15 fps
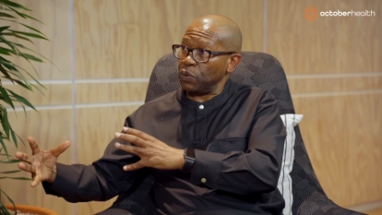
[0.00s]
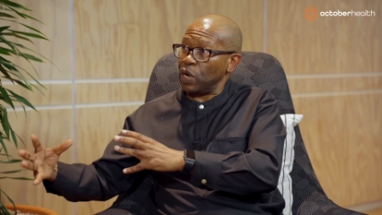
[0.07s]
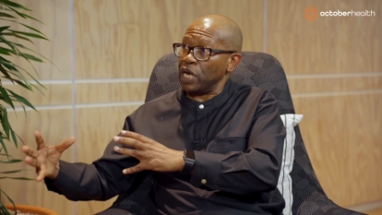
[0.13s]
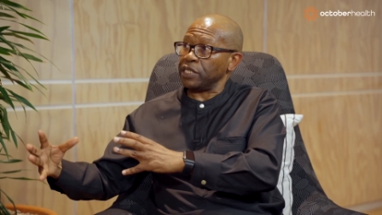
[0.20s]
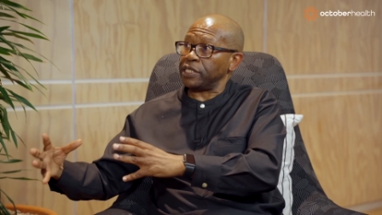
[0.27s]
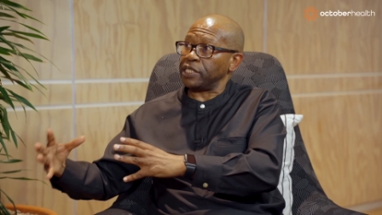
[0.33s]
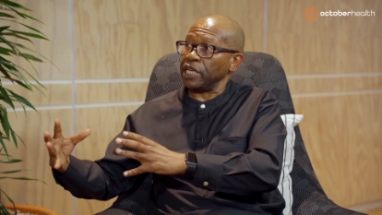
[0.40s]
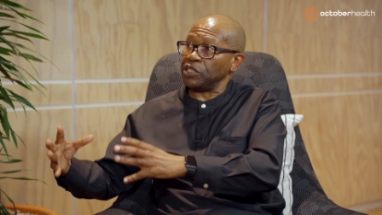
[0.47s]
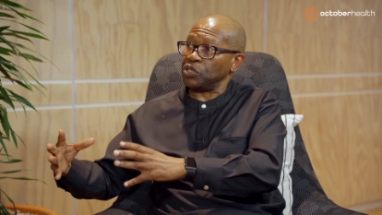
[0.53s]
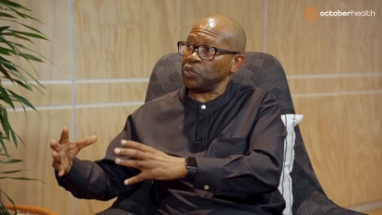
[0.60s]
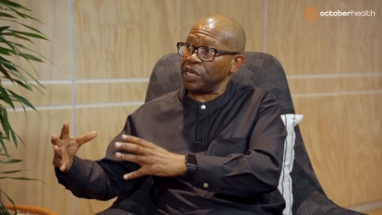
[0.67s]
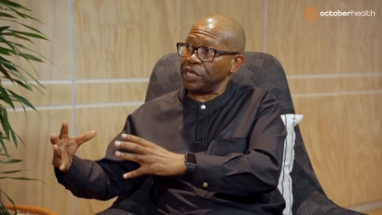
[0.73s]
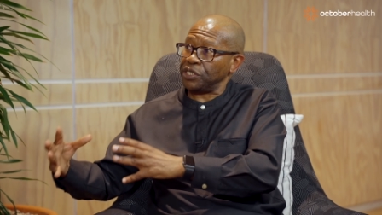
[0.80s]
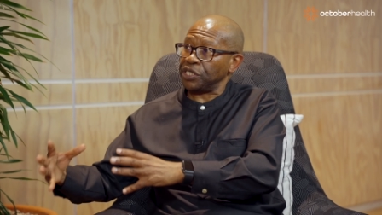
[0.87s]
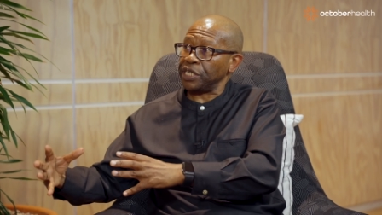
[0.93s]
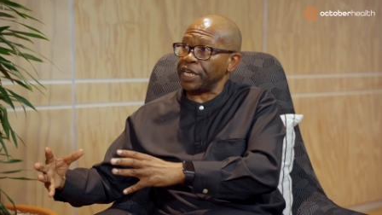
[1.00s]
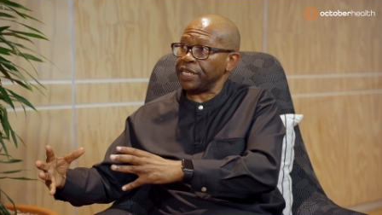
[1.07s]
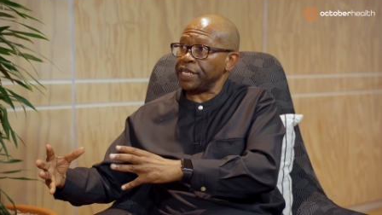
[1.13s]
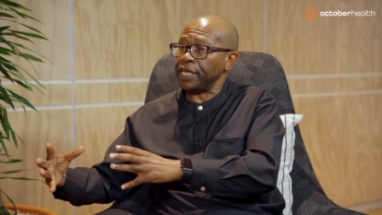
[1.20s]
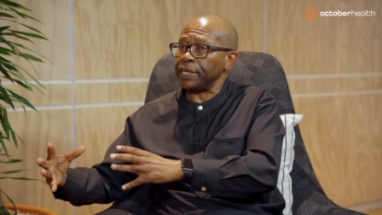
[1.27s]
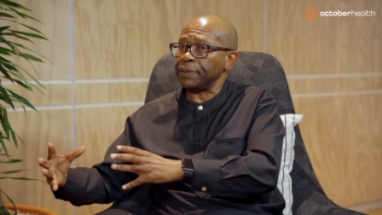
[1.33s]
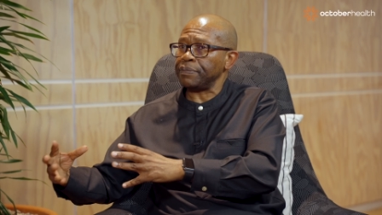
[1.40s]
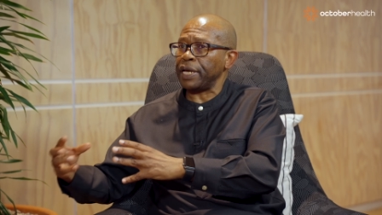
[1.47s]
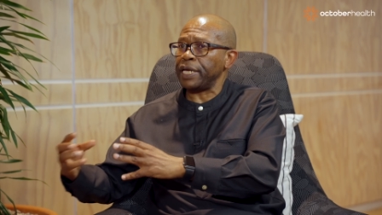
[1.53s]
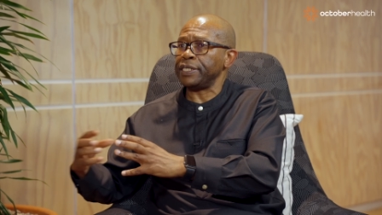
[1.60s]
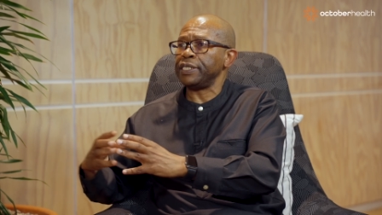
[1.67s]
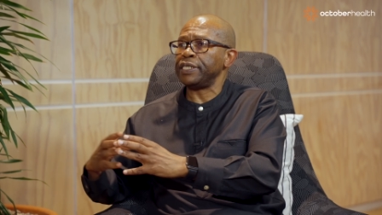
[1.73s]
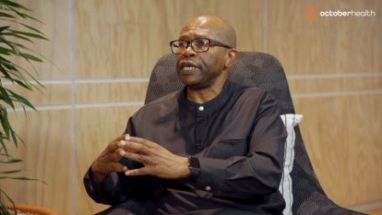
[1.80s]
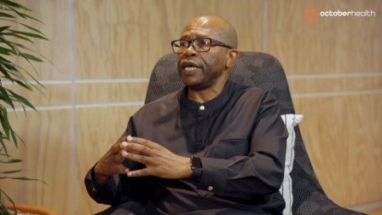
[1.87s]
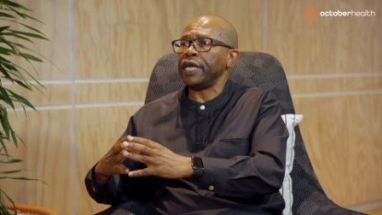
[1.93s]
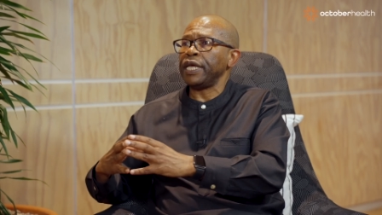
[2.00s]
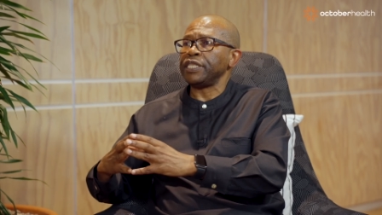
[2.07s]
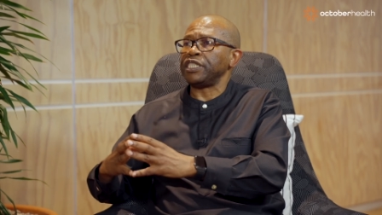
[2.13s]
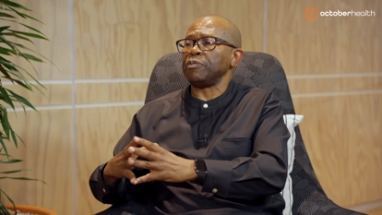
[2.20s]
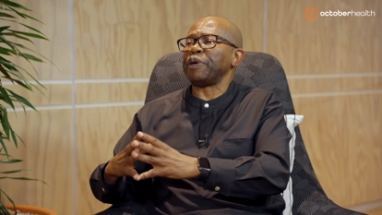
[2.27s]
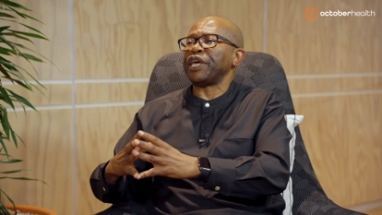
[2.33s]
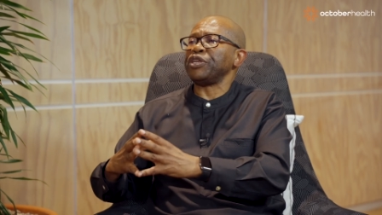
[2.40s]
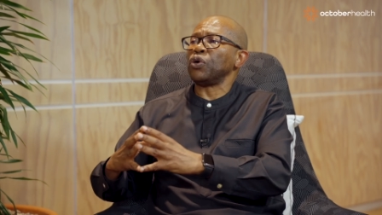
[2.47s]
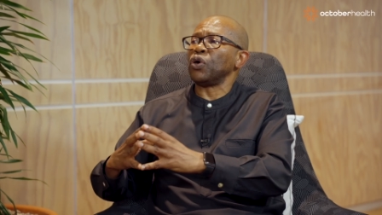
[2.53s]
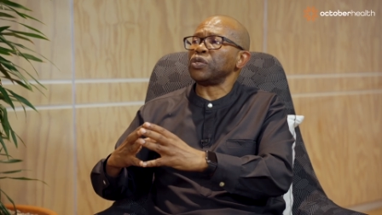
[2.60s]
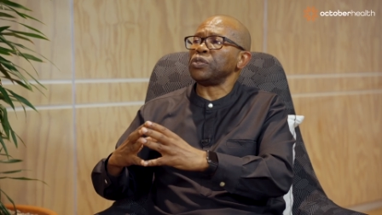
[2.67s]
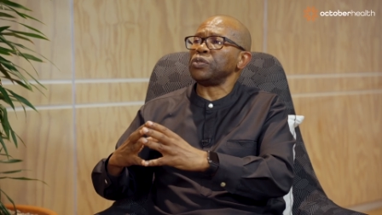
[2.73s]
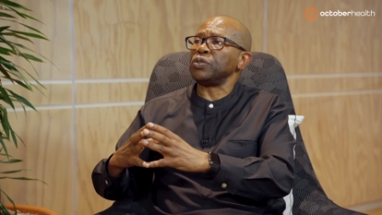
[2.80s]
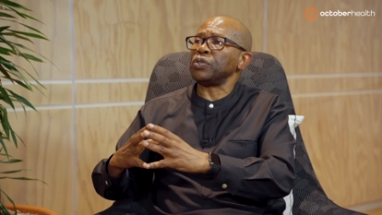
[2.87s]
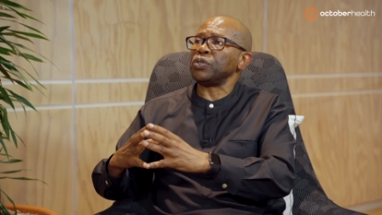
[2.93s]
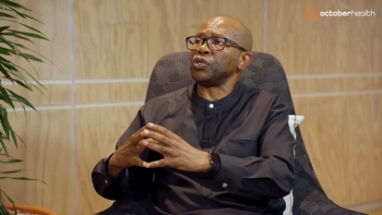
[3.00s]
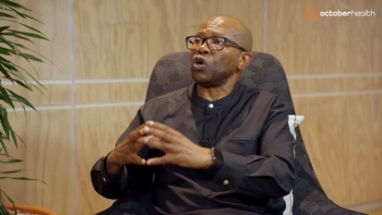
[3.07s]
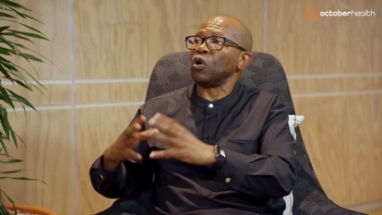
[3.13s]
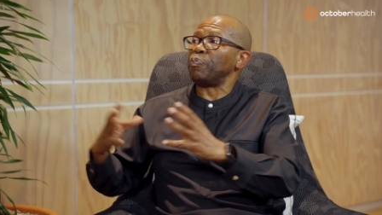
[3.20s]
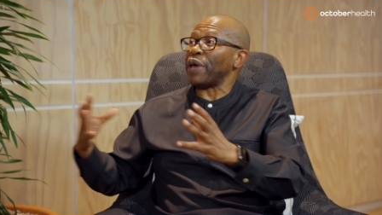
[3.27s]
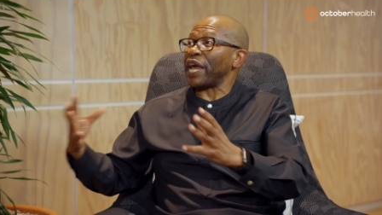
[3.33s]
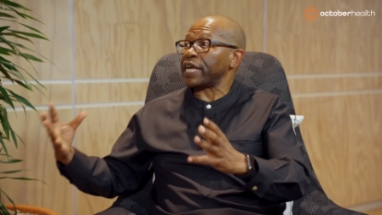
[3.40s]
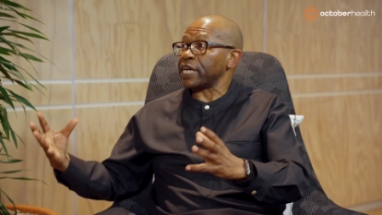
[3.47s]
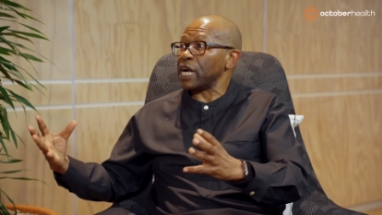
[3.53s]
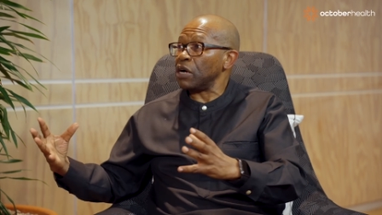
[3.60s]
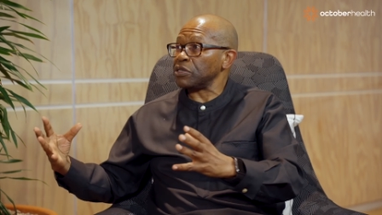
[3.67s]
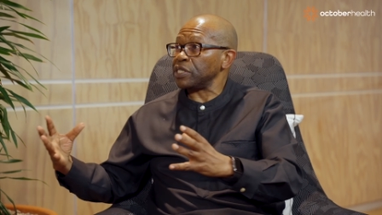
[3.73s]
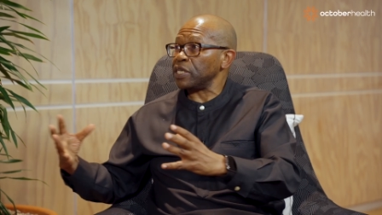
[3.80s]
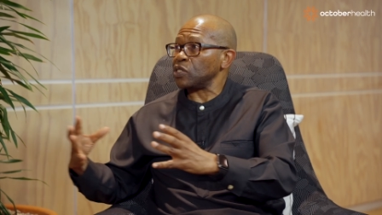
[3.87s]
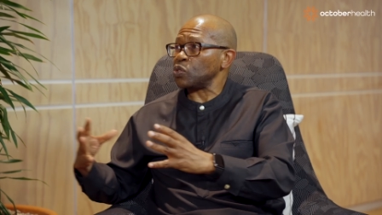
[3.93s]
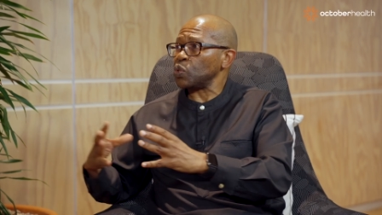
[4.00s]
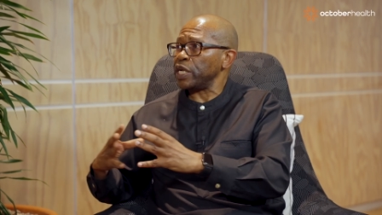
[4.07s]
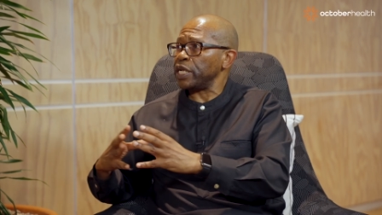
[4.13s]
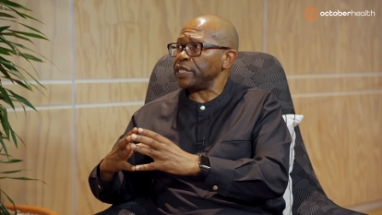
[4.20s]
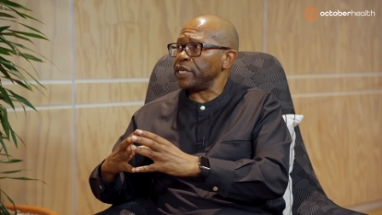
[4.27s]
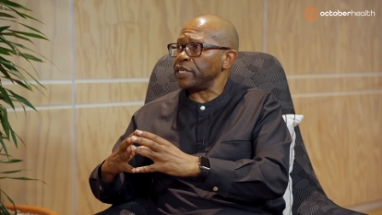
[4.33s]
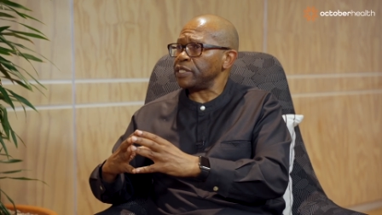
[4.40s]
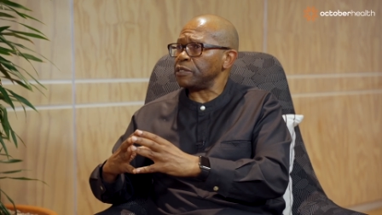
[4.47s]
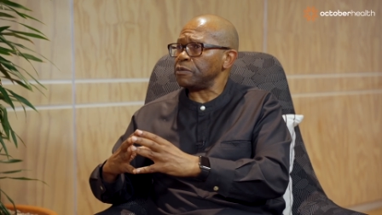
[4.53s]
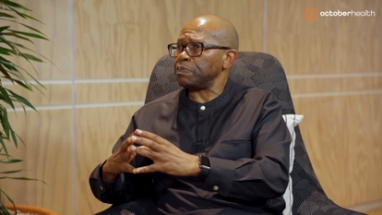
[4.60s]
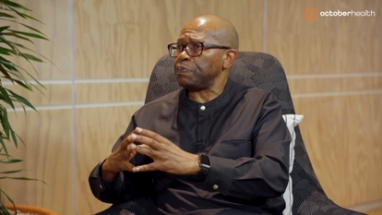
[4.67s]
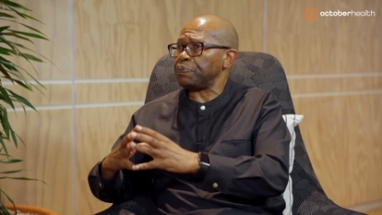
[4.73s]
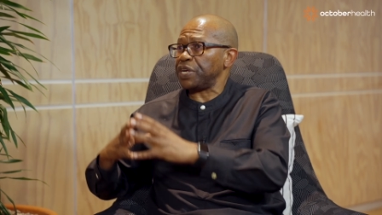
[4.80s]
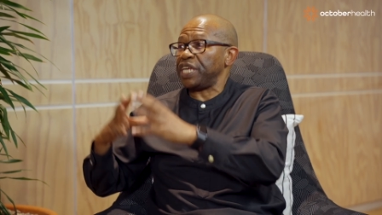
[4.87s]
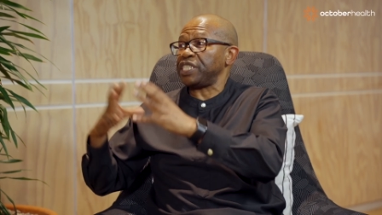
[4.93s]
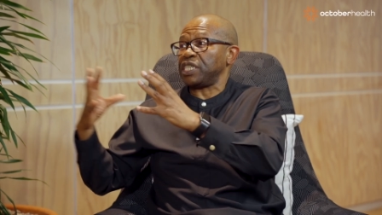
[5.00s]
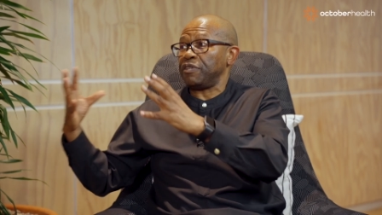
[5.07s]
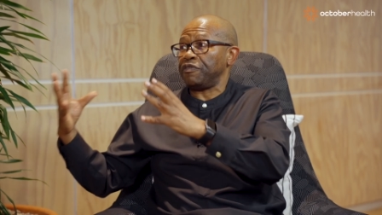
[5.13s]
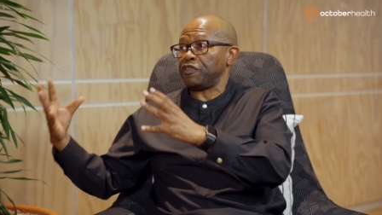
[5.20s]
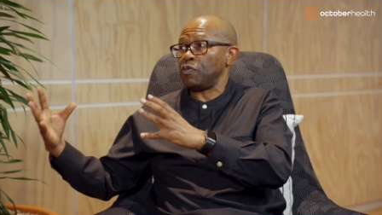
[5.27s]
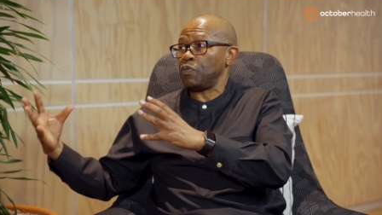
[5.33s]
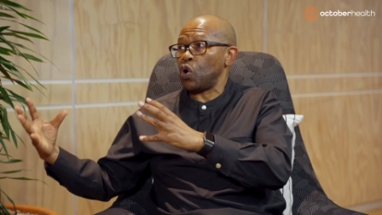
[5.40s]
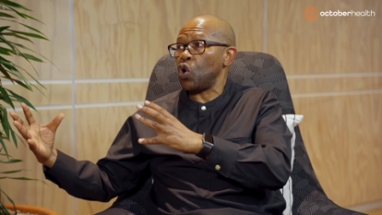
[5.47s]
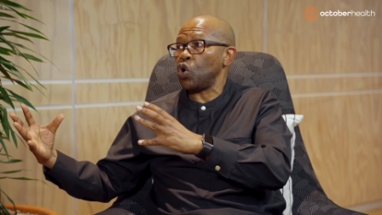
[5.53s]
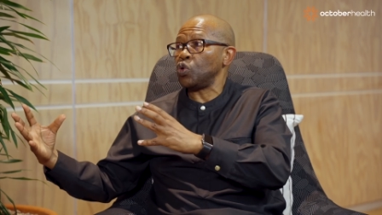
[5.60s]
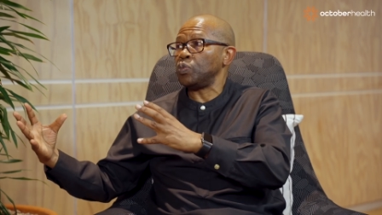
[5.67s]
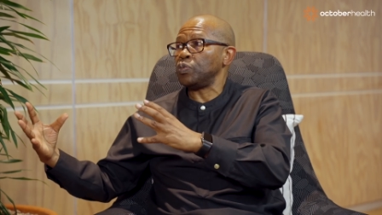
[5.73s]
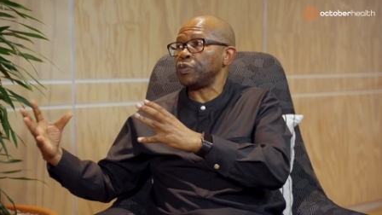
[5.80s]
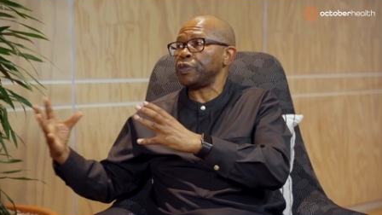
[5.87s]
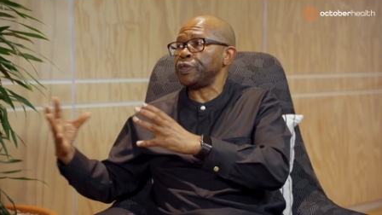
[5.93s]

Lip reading: Whilst, yes, you are a trainee, and depending on your background as well, there's pressure from home,